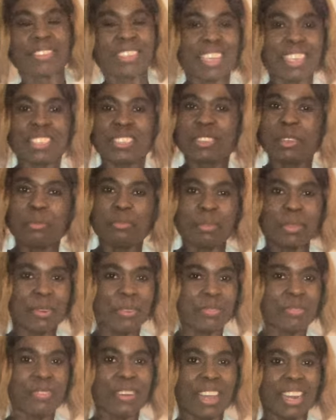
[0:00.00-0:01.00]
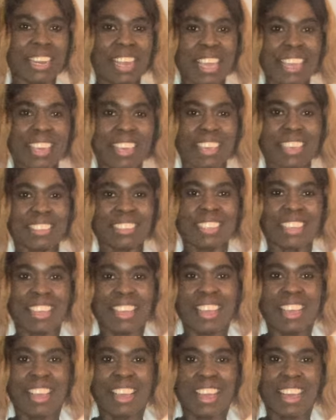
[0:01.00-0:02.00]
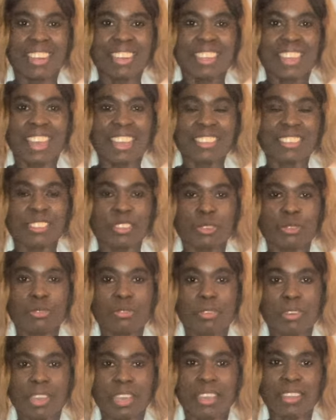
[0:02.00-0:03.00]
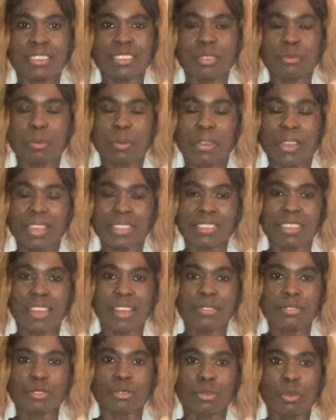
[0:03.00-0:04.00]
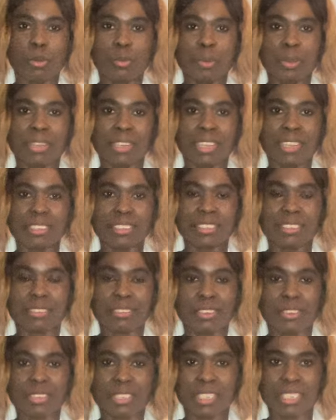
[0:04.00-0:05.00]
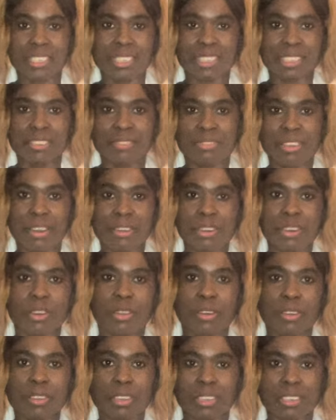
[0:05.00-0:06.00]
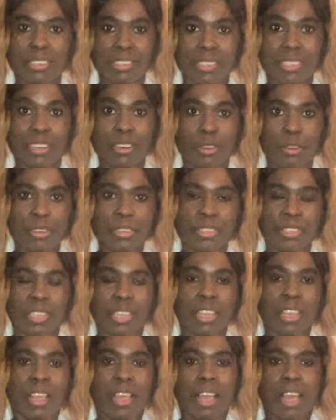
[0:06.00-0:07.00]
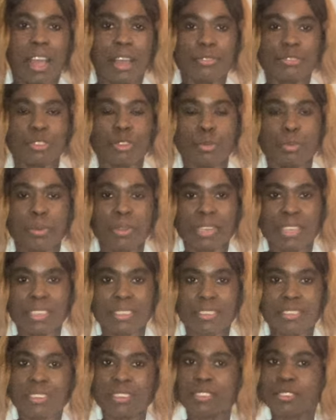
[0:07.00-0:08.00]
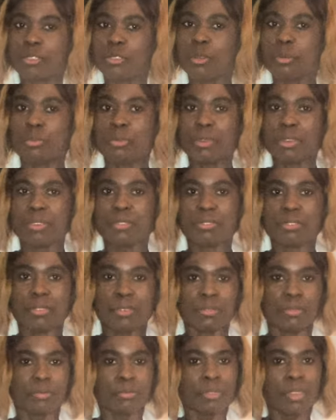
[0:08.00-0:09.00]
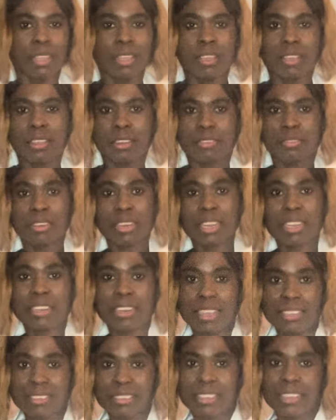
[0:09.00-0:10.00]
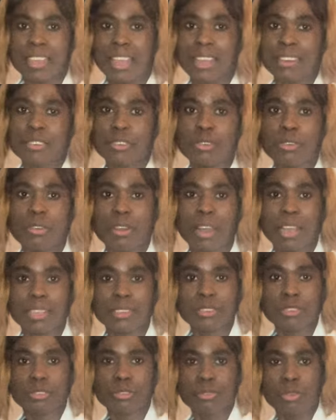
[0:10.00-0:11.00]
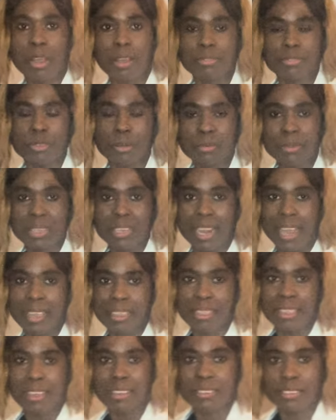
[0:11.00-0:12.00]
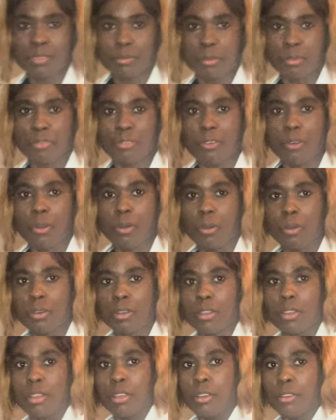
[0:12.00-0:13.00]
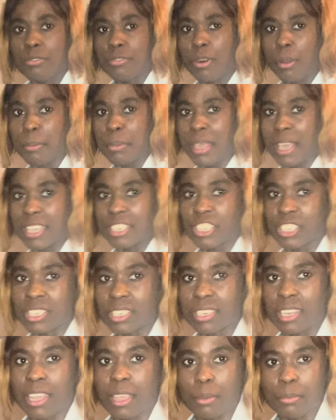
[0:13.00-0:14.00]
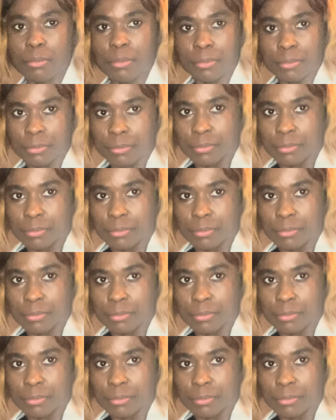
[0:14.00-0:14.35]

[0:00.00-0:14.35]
It's so beautiful, I like it. And it has to, okay, this pocket, I have to open it because it's still very locked. It's still locked. I have to open it. It's so beautiful. Really classic. I know I used to have something like this before from H&M.